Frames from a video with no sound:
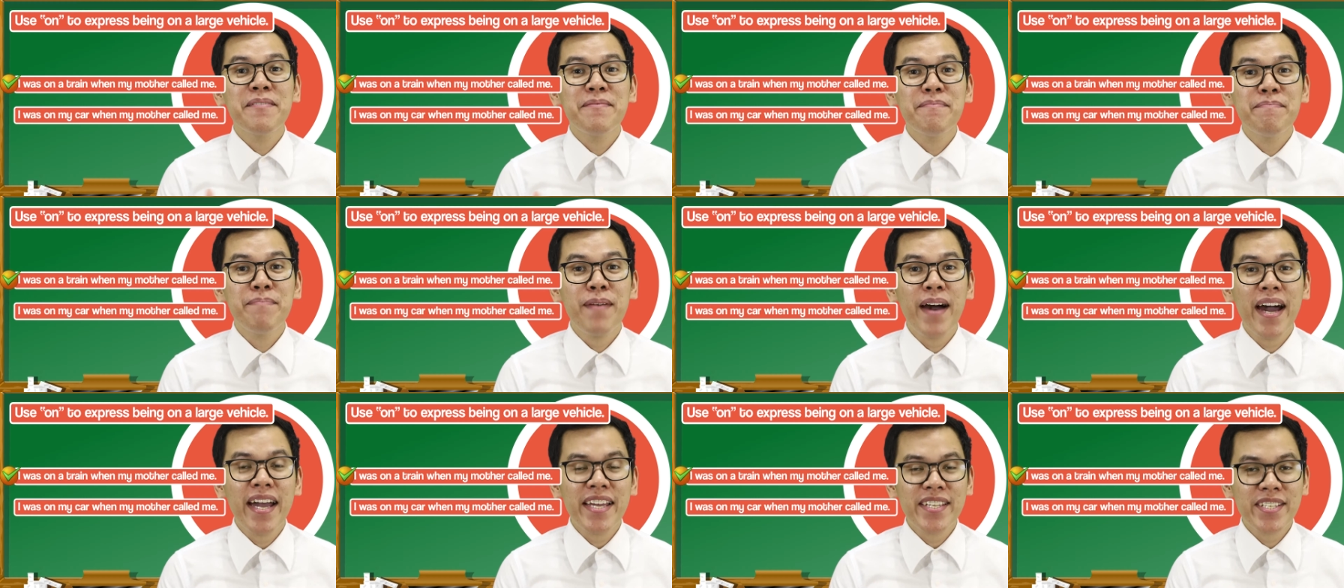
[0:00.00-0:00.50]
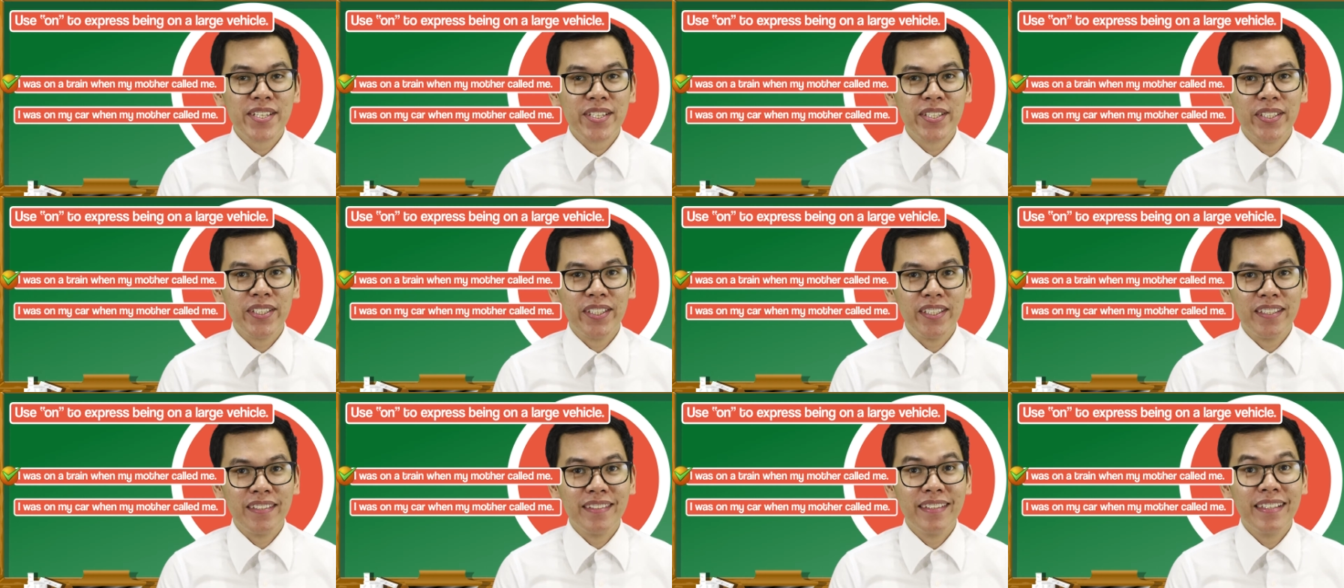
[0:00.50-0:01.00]
bicycle.
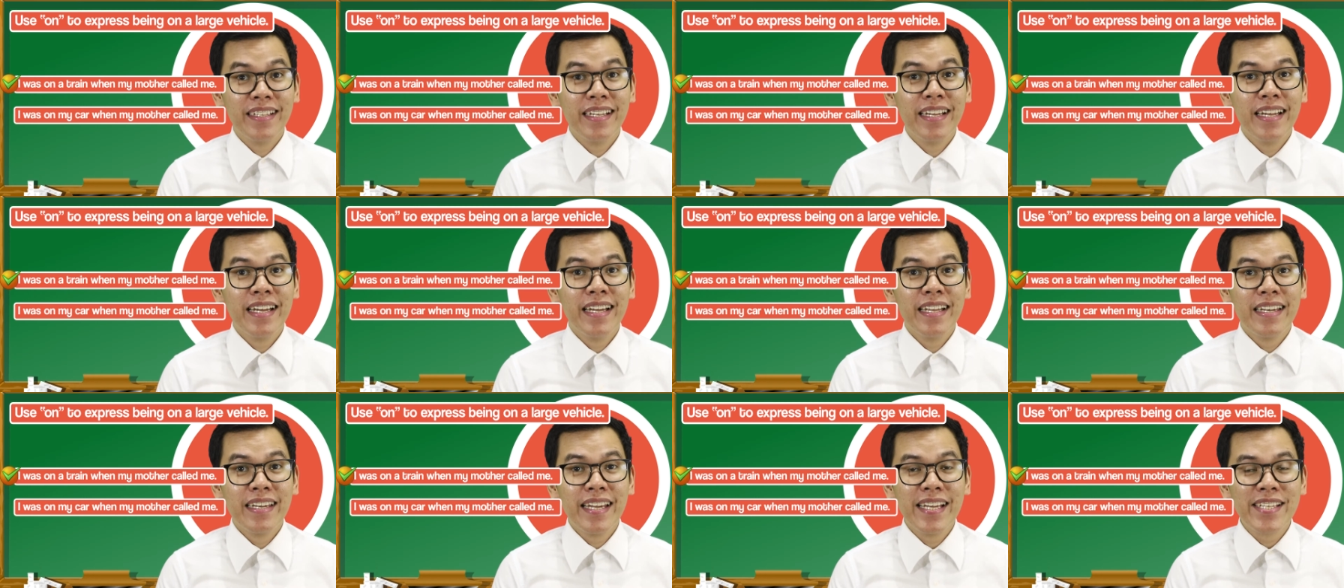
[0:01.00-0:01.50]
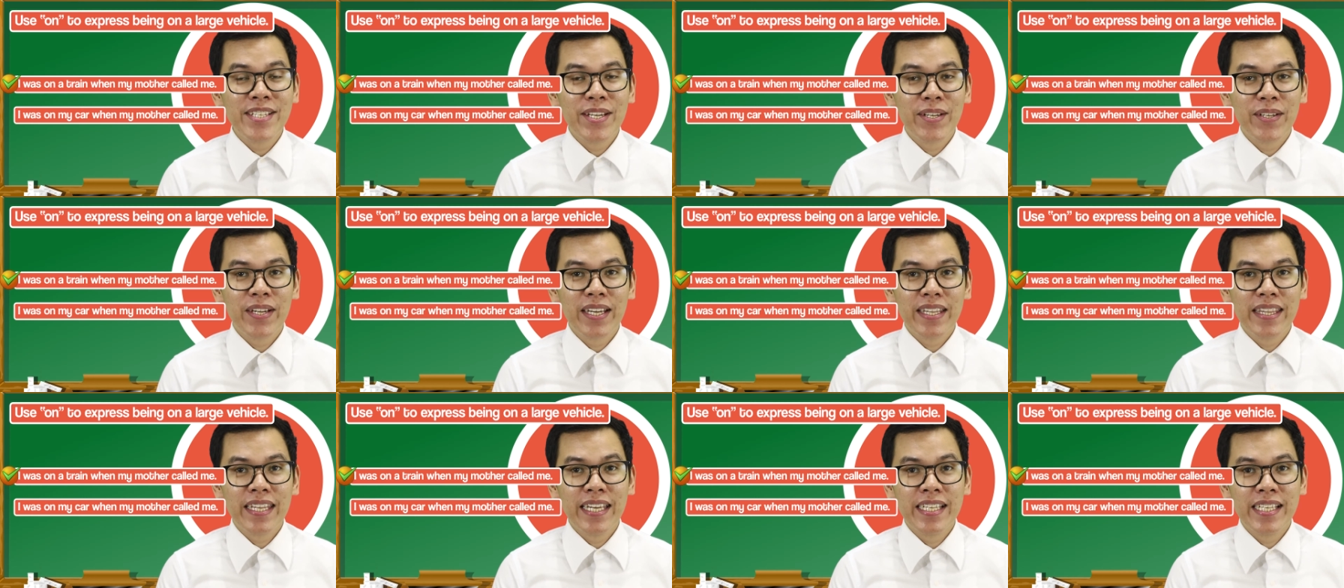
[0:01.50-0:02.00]
Let's look
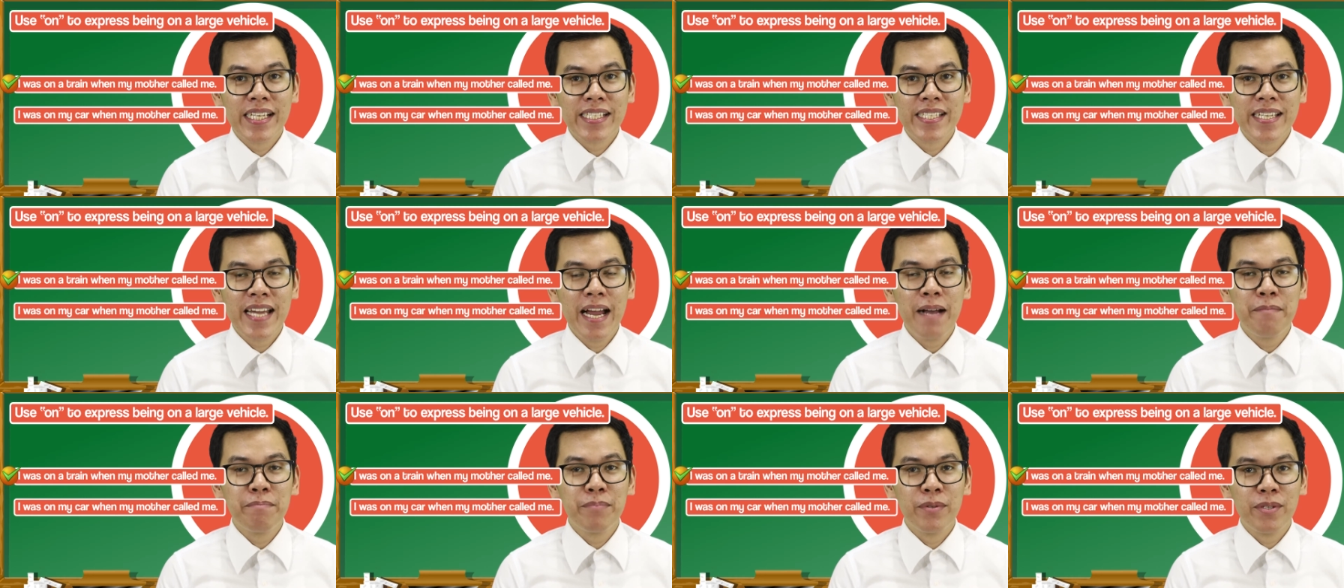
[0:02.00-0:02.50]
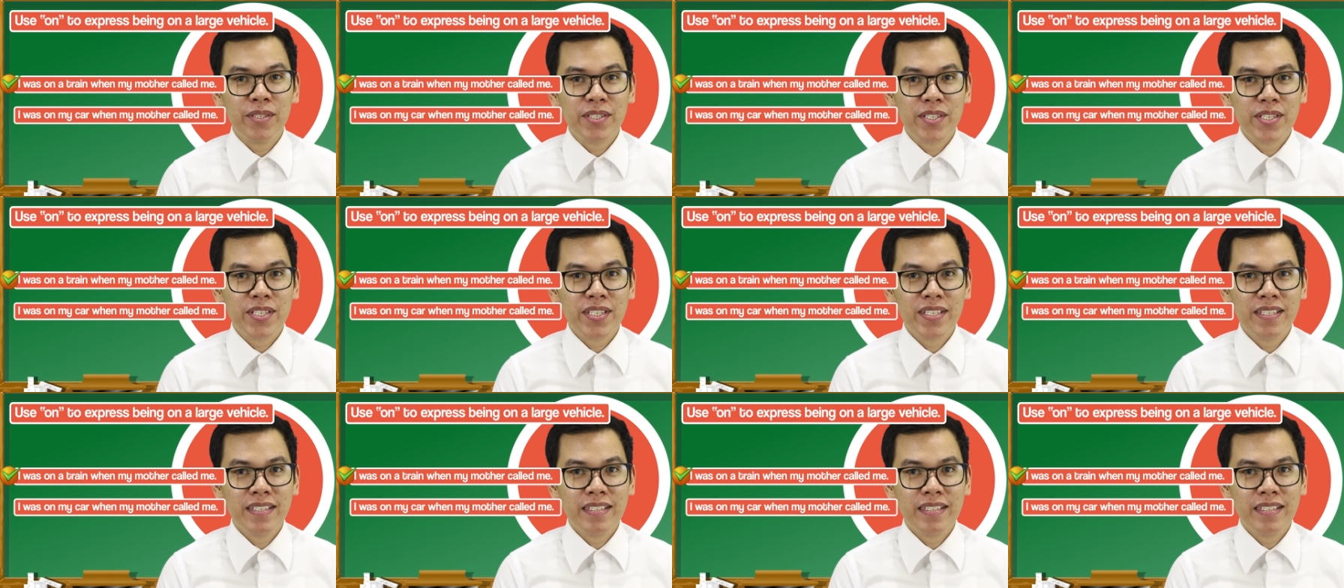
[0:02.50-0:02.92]
at these examples.